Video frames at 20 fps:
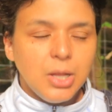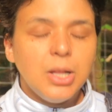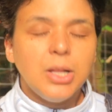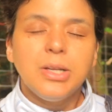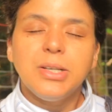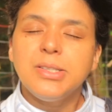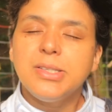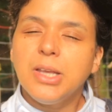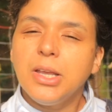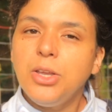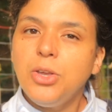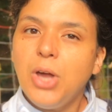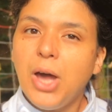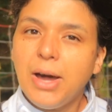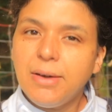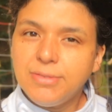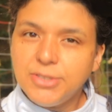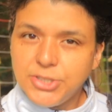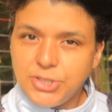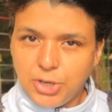Let's say you
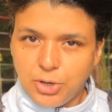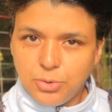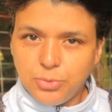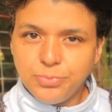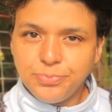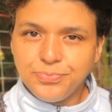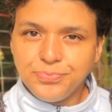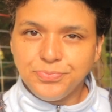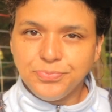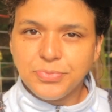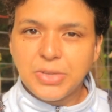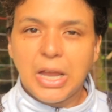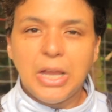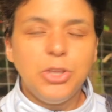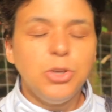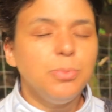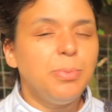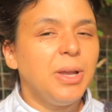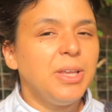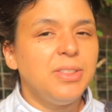have a doe
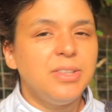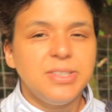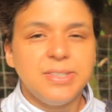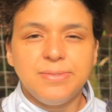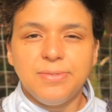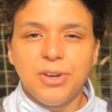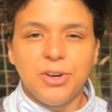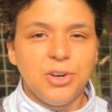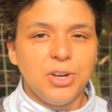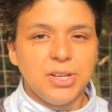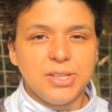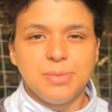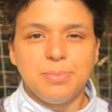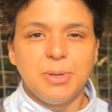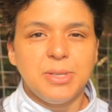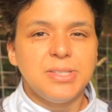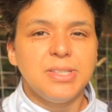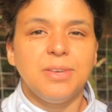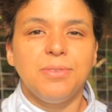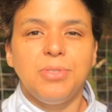and you buy this very
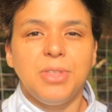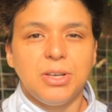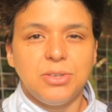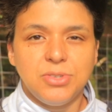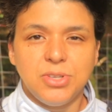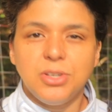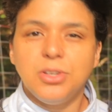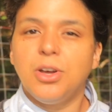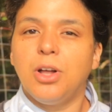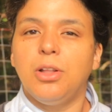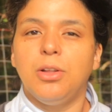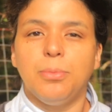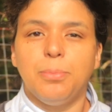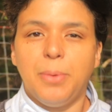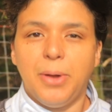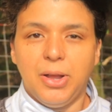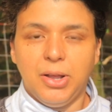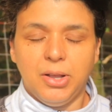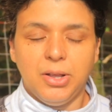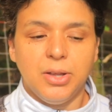expensive $1,000
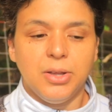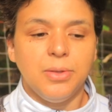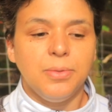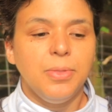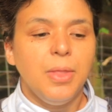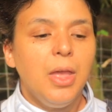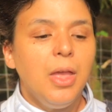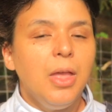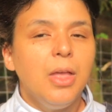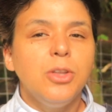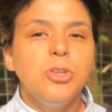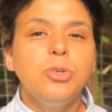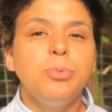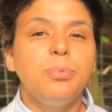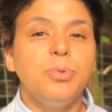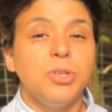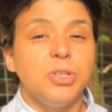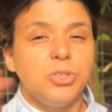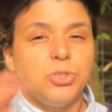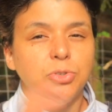buck to
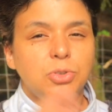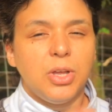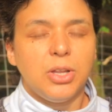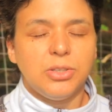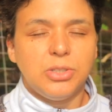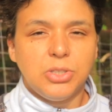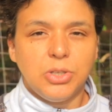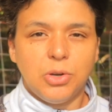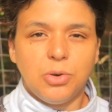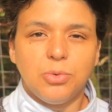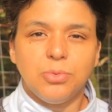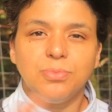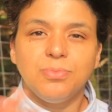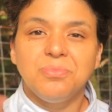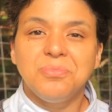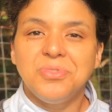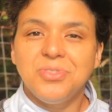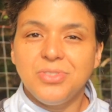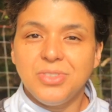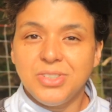breed to that doe.
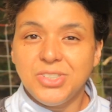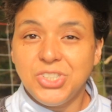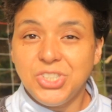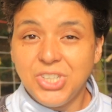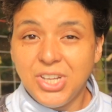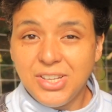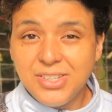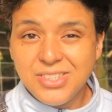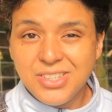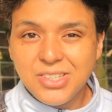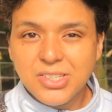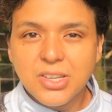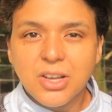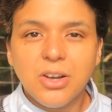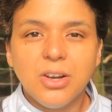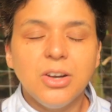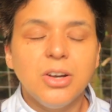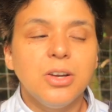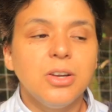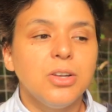Chances
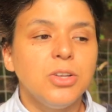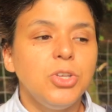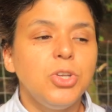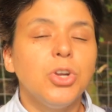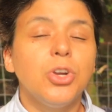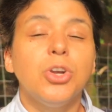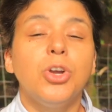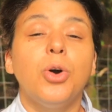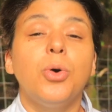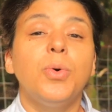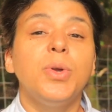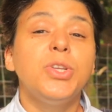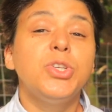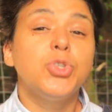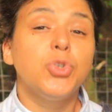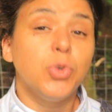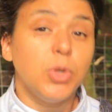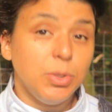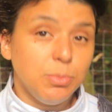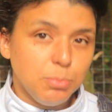are you're going
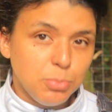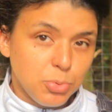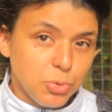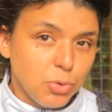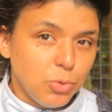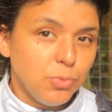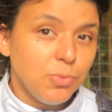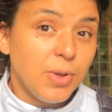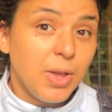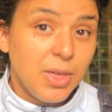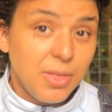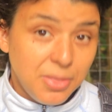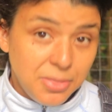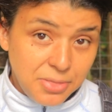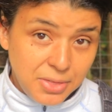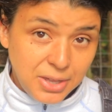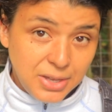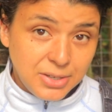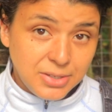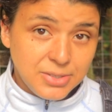to improve
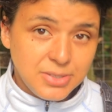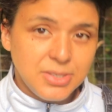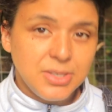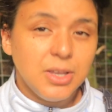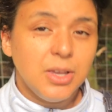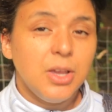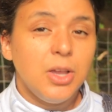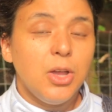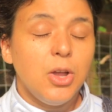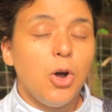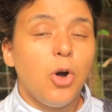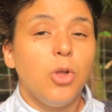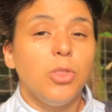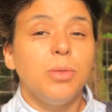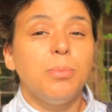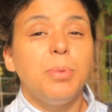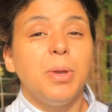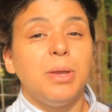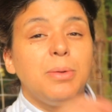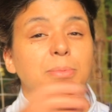things on
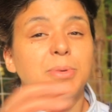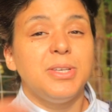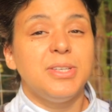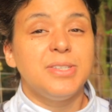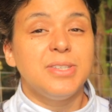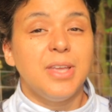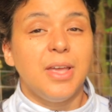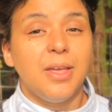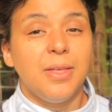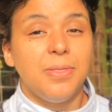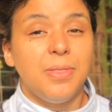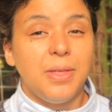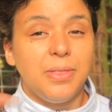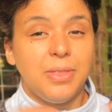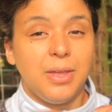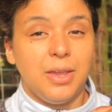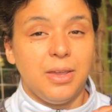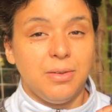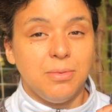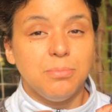the babies that
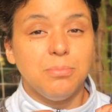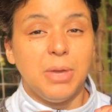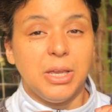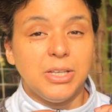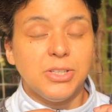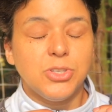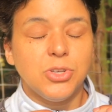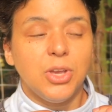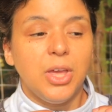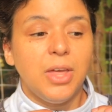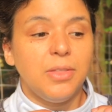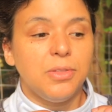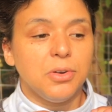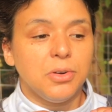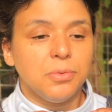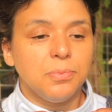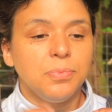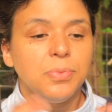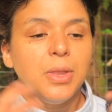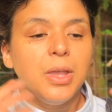they make
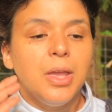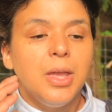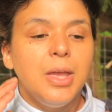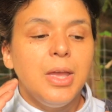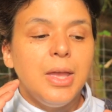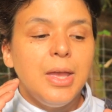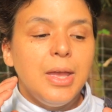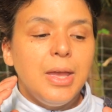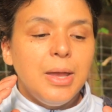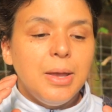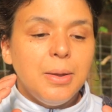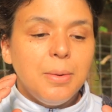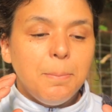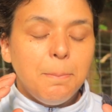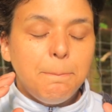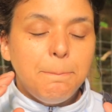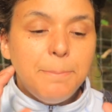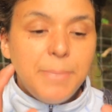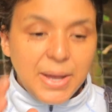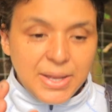together.
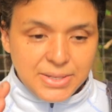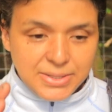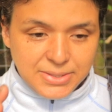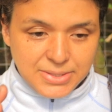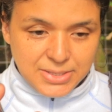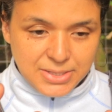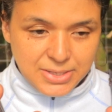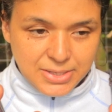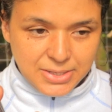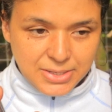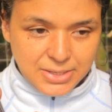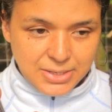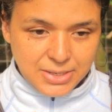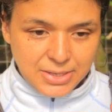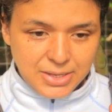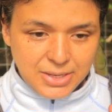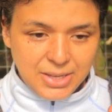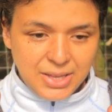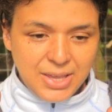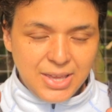But
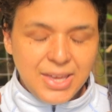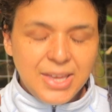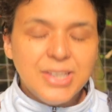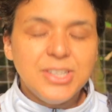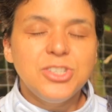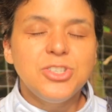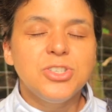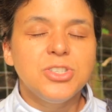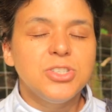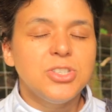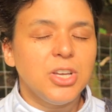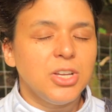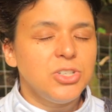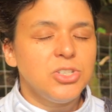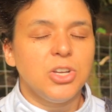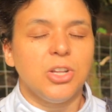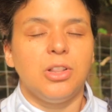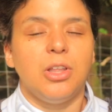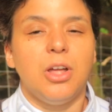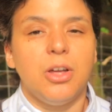it's
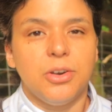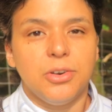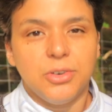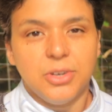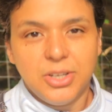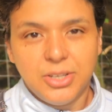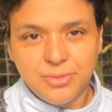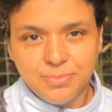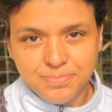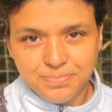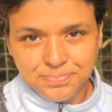such a lottery.